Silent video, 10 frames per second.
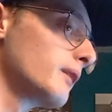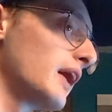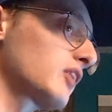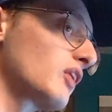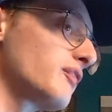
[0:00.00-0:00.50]

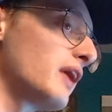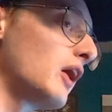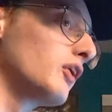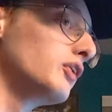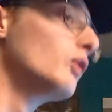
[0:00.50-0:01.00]

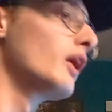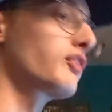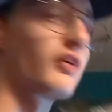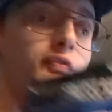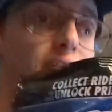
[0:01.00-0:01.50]
XFL and
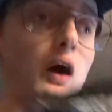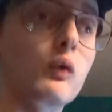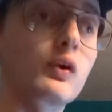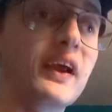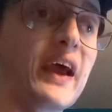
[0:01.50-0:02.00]

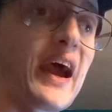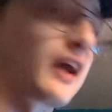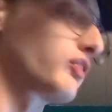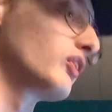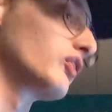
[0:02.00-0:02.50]
USFL
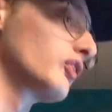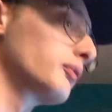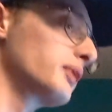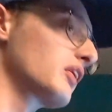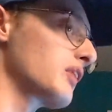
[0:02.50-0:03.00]
reactions
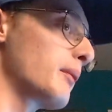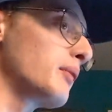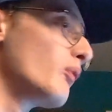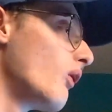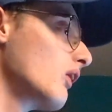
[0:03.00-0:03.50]
it's because I've
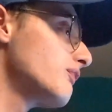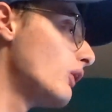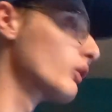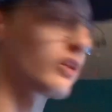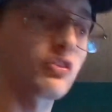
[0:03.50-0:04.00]
been more
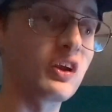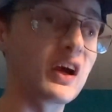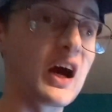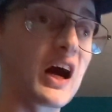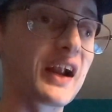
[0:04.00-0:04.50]

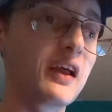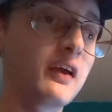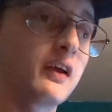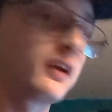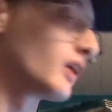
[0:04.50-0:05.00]
focusing on,
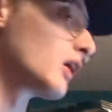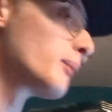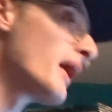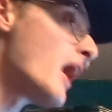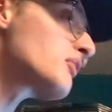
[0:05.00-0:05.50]
you know,
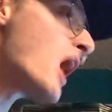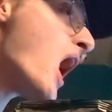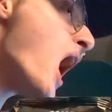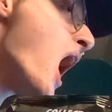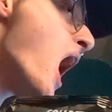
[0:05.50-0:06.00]
the playoffs.
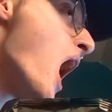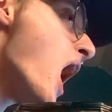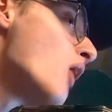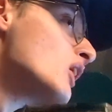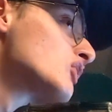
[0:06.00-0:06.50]

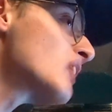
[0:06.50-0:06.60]
Oh,